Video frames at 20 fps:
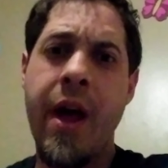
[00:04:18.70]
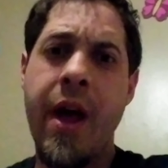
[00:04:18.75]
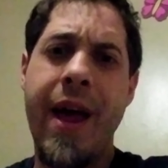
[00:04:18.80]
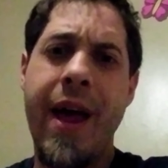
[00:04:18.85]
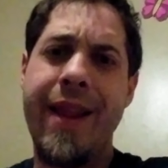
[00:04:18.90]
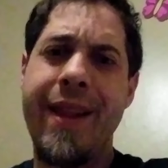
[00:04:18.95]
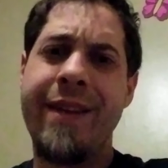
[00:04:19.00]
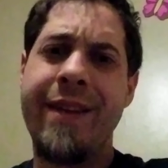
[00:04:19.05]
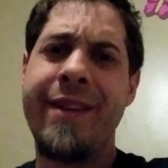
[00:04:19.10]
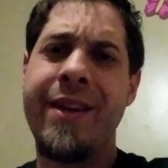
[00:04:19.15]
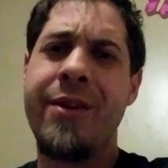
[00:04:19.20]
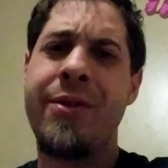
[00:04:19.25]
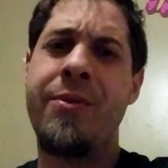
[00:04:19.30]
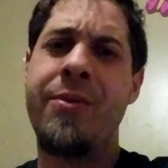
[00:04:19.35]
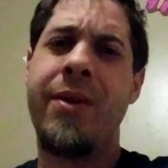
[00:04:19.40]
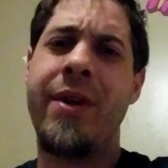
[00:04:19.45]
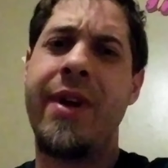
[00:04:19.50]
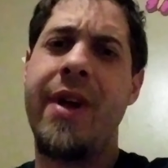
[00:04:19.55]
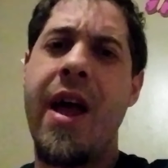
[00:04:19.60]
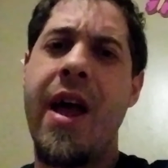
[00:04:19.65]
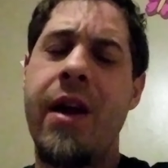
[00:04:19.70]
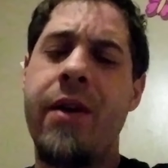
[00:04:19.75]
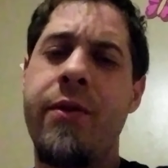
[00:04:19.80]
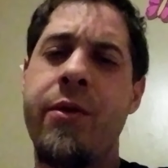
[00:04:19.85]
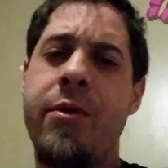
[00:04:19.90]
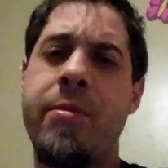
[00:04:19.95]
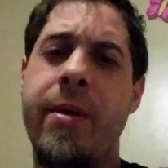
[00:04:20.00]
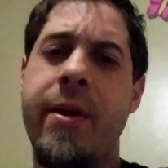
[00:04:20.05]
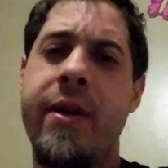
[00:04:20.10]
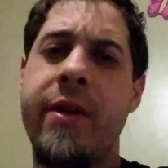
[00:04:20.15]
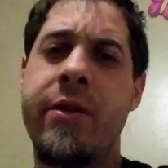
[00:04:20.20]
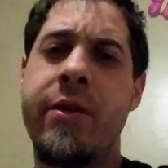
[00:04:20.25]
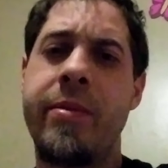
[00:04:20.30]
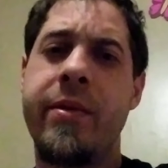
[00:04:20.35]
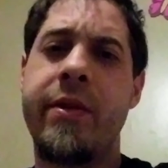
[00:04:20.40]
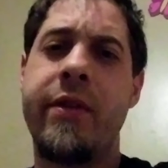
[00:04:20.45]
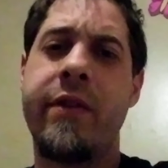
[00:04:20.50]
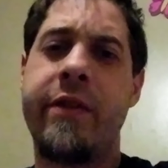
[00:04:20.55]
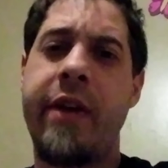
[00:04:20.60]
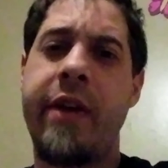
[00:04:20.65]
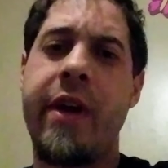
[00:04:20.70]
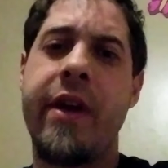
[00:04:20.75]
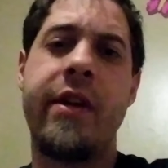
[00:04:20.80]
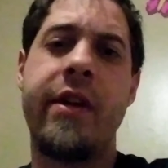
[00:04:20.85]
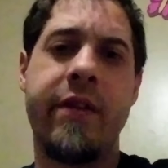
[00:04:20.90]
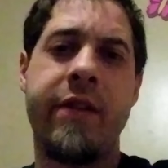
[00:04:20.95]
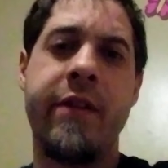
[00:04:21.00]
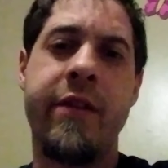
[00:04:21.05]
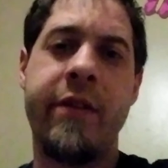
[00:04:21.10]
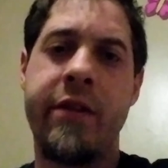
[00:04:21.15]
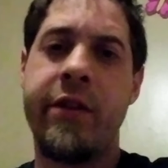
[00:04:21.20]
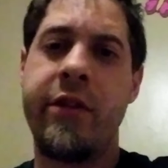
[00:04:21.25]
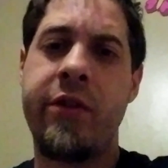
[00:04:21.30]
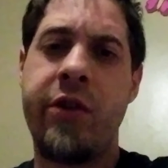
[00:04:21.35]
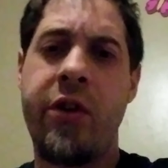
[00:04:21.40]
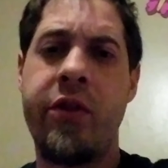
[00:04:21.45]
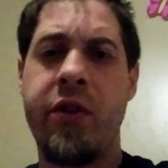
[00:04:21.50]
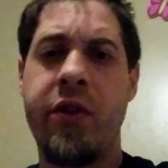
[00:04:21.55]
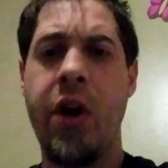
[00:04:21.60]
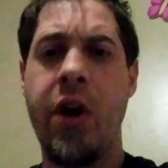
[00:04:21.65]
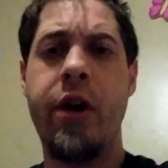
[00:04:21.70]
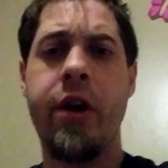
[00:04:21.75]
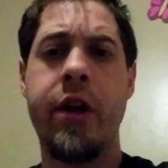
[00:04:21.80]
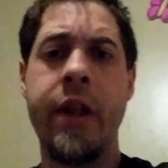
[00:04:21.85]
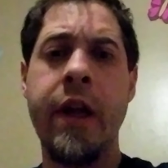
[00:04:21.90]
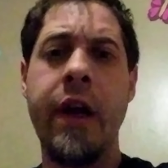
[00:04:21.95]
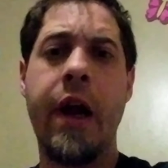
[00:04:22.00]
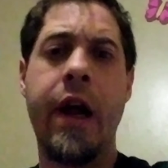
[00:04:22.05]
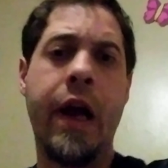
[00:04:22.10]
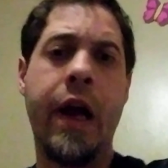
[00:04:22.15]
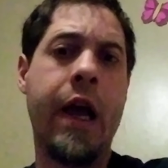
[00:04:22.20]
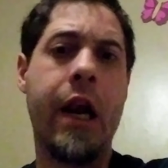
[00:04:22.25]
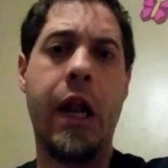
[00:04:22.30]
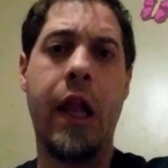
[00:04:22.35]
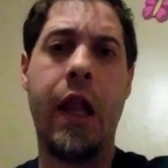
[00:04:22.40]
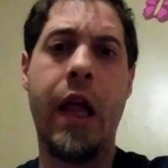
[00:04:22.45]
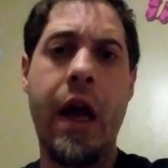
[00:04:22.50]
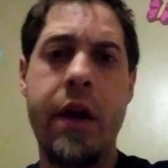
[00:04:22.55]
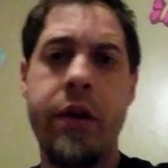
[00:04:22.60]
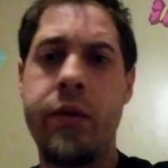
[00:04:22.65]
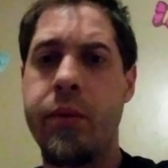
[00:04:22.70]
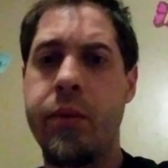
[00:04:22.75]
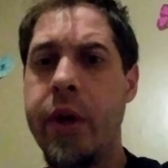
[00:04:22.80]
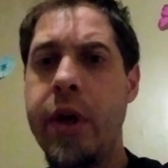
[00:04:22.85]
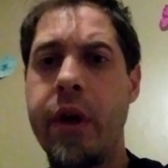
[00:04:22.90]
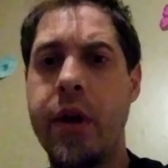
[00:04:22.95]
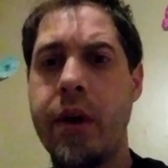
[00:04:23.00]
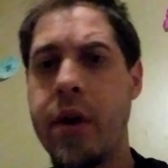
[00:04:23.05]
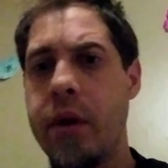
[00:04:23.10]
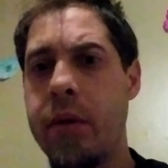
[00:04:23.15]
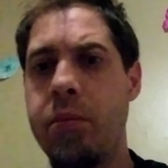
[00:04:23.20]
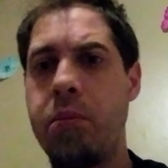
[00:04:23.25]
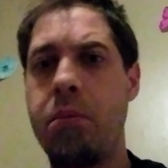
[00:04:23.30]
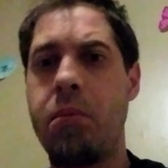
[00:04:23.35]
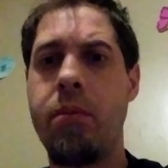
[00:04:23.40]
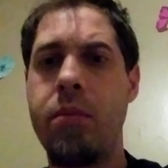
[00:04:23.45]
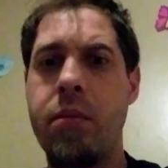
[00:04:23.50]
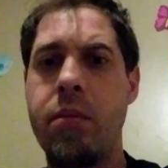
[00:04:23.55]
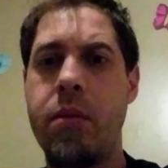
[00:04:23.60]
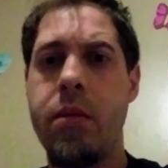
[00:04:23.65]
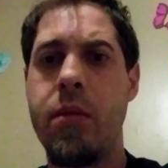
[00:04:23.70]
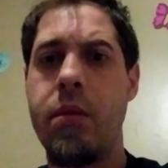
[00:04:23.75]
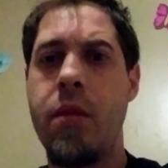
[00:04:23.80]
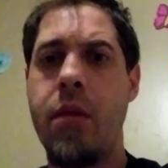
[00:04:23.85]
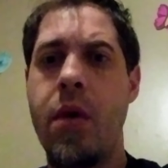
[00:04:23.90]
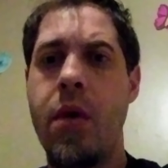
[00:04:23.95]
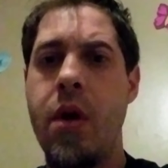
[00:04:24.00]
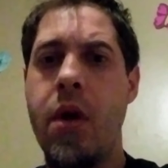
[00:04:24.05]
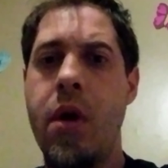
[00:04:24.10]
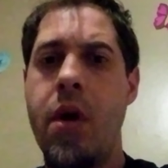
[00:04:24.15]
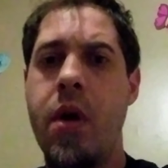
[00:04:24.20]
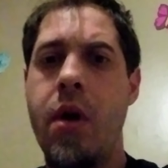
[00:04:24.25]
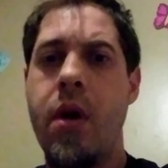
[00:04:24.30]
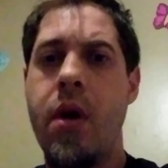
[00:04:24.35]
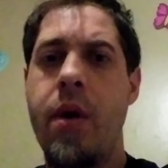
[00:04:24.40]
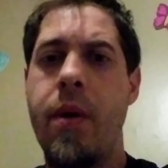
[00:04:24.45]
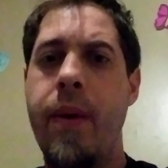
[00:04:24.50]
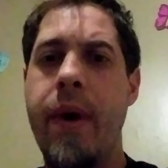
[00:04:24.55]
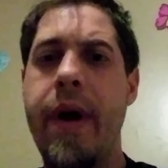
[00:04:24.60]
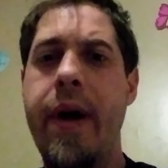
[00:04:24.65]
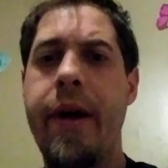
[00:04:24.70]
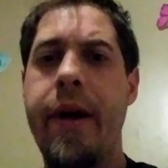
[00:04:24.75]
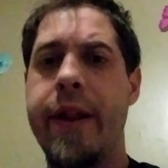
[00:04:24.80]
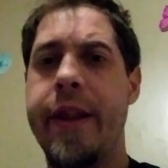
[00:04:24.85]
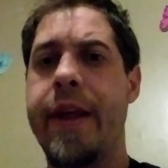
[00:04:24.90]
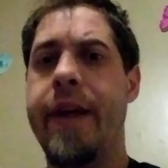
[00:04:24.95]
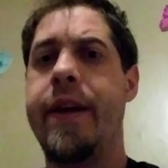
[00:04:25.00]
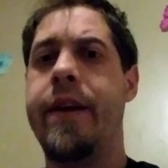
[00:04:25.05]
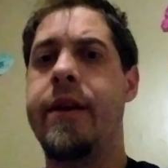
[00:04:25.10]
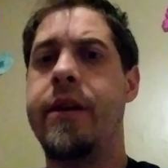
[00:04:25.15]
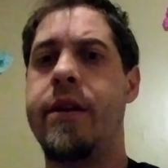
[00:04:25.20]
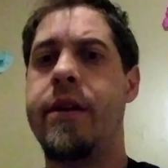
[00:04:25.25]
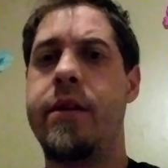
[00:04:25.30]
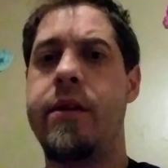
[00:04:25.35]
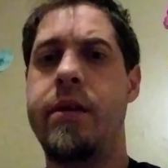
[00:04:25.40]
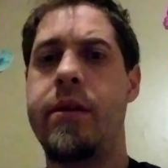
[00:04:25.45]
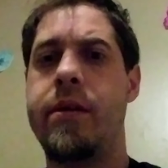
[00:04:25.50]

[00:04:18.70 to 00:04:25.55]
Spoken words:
And that's like what everybody's been saying since it started. Like, oh, I think I had it last week. Well then,